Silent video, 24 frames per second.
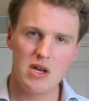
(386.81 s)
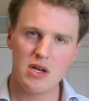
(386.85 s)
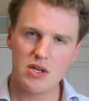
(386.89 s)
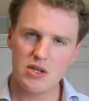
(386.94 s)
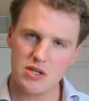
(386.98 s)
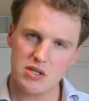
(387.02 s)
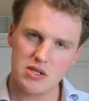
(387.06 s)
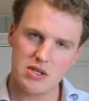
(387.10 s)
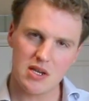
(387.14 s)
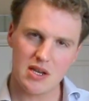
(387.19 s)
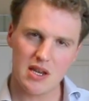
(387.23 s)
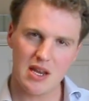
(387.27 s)

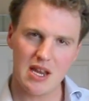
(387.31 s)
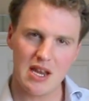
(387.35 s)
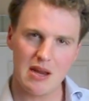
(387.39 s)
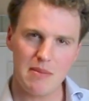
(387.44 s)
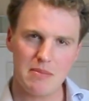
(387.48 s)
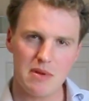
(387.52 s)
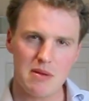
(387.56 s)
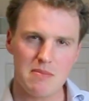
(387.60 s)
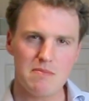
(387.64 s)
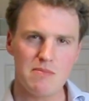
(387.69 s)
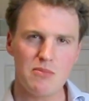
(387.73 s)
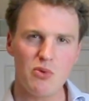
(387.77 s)
just to keep
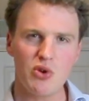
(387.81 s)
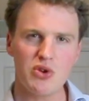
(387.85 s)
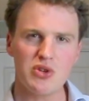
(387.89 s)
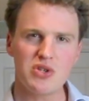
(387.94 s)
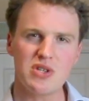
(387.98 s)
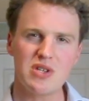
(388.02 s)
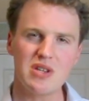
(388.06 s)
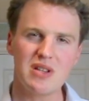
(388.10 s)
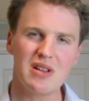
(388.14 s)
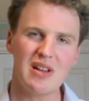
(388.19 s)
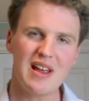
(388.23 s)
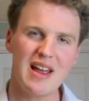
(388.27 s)
them moist
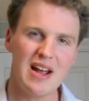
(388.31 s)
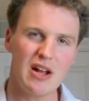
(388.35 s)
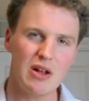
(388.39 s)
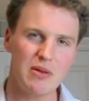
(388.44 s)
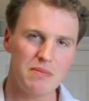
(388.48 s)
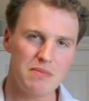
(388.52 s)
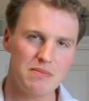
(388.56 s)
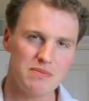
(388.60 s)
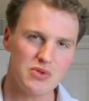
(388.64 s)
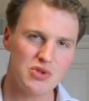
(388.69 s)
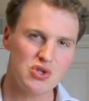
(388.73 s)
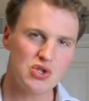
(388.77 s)
and it'll help
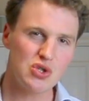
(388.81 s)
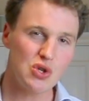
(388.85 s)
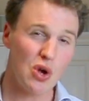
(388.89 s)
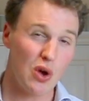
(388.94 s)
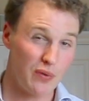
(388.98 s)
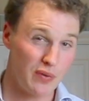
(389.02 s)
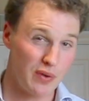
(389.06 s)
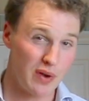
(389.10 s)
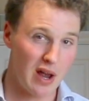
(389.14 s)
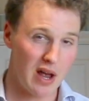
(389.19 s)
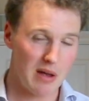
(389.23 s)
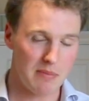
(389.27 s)
them
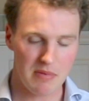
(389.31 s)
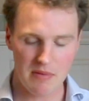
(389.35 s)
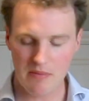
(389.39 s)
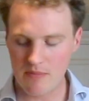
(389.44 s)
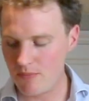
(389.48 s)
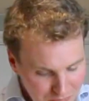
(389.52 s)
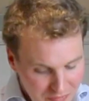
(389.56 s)
soften up.